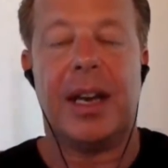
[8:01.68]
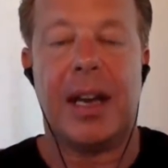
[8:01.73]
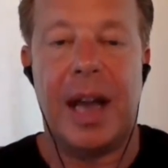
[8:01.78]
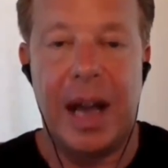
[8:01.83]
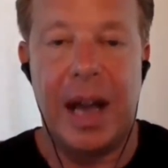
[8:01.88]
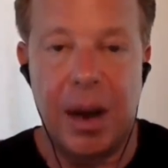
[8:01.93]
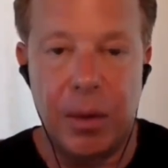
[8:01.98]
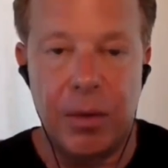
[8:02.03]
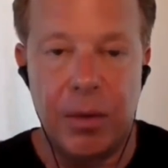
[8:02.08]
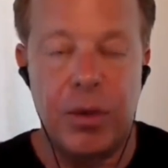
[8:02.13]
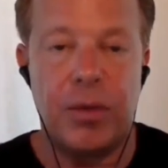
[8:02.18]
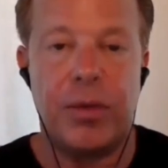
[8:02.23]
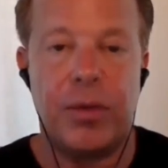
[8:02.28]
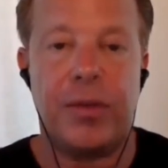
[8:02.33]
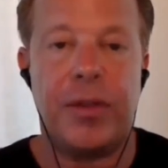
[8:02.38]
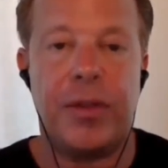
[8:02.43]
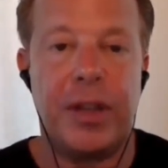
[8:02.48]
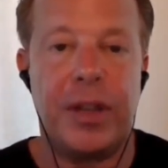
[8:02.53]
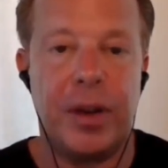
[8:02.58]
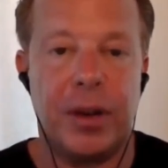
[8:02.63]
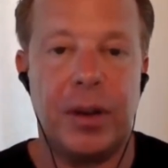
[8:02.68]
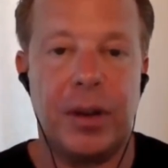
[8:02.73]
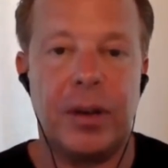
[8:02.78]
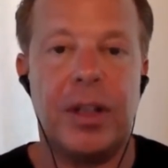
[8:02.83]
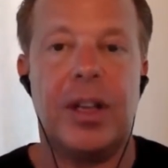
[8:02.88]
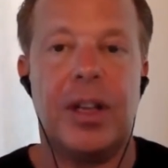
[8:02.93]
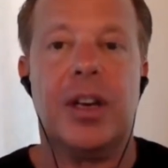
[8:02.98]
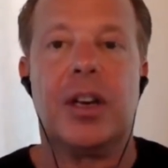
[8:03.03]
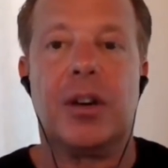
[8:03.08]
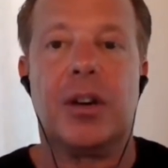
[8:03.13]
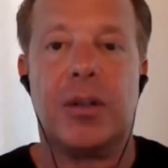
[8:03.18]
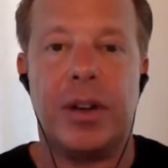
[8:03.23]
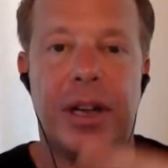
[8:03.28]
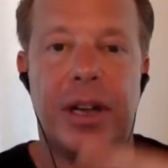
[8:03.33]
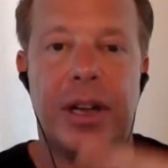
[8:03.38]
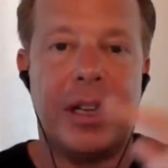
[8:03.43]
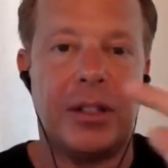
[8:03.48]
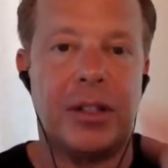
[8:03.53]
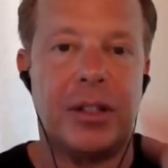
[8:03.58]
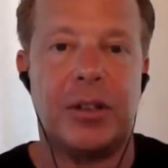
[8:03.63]
and how you feel
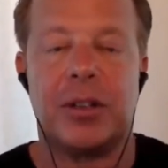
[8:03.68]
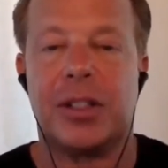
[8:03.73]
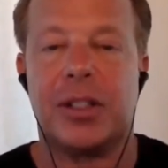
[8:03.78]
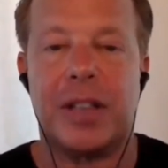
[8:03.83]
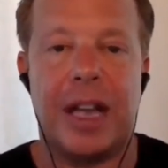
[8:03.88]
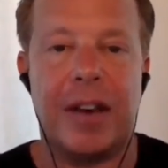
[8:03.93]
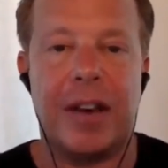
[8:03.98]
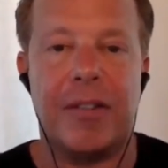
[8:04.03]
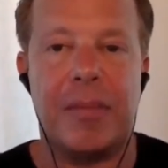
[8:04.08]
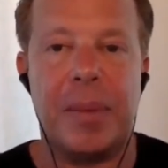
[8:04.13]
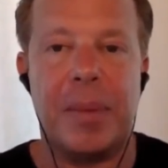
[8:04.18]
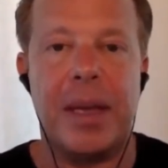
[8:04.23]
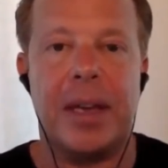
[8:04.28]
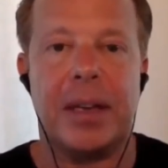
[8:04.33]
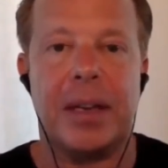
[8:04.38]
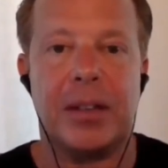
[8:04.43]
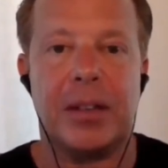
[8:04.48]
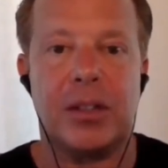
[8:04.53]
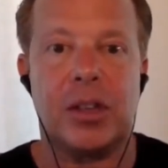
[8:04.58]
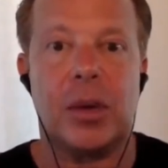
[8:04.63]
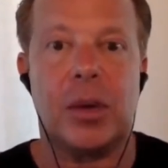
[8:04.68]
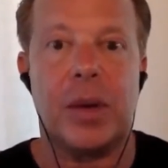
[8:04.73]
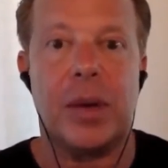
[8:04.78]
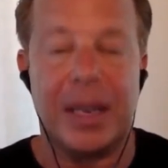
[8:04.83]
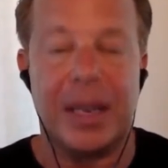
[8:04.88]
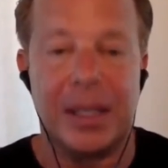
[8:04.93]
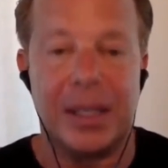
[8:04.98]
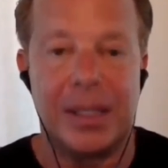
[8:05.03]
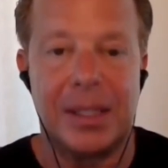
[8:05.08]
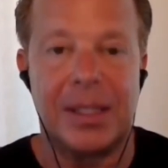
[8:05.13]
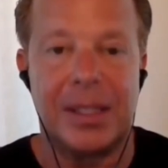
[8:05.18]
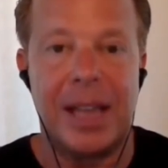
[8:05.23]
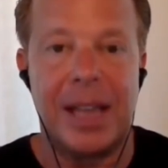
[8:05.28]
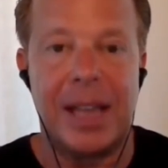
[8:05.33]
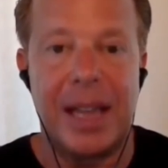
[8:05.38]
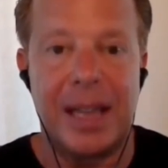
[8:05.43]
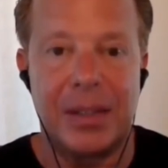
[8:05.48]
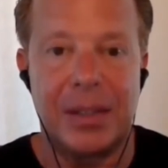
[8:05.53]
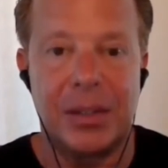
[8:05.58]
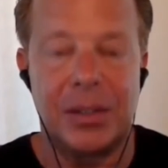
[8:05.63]
creates your state of being. So in a
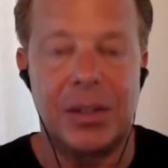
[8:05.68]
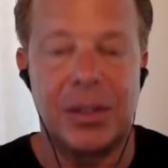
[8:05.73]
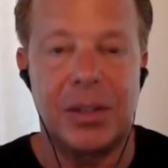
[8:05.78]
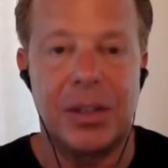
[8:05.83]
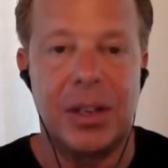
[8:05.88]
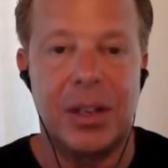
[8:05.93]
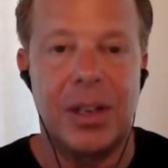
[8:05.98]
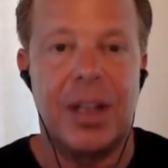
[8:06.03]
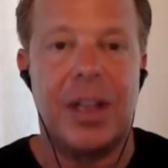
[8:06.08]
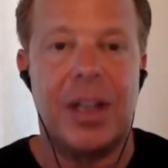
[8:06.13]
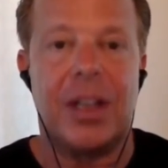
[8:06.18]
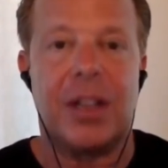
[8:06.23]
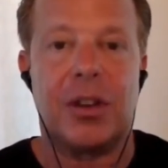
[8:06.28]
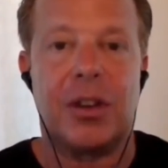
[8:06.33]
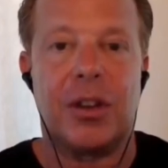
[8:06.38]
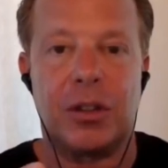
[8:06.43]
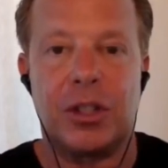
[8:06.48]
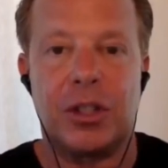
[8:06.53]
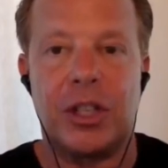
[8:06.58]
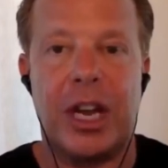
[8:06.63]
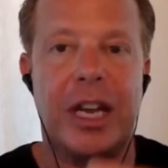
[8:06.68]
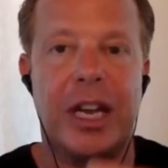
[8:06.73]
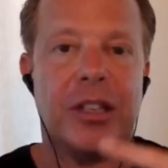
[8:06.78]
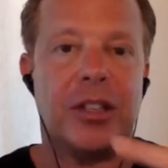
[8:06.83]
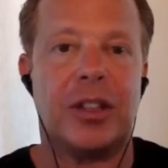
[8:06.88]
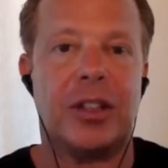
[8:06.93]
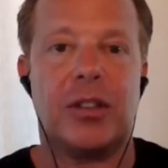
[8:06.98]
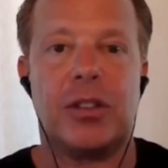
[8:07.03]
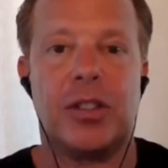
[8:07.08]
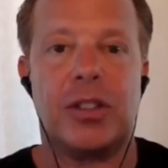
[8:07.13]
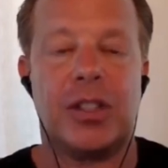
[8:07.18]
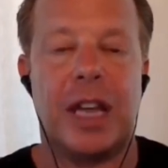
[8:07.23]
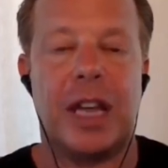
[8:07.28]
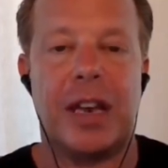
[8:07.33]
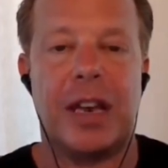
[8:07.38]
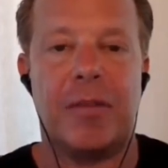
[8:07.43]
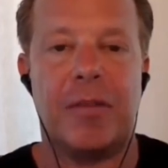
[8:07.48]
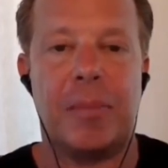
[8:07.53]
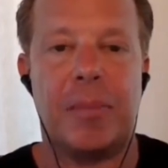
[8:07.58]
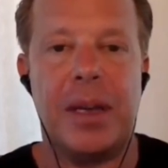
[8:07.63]
sense, they're changing their
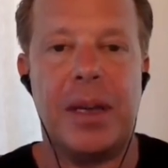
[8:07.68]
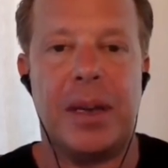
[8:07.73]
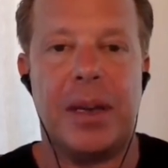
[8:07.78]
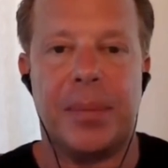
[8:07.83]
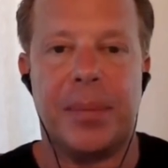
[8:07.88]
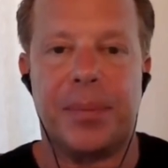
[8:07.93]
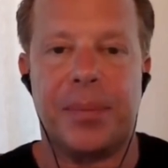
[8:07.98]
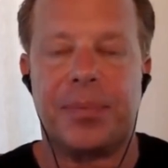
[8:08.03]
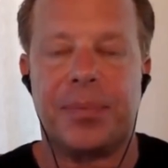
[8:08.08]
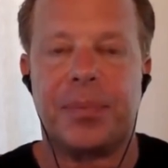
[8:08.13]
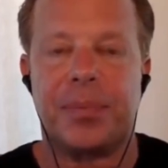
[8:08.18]
state of being.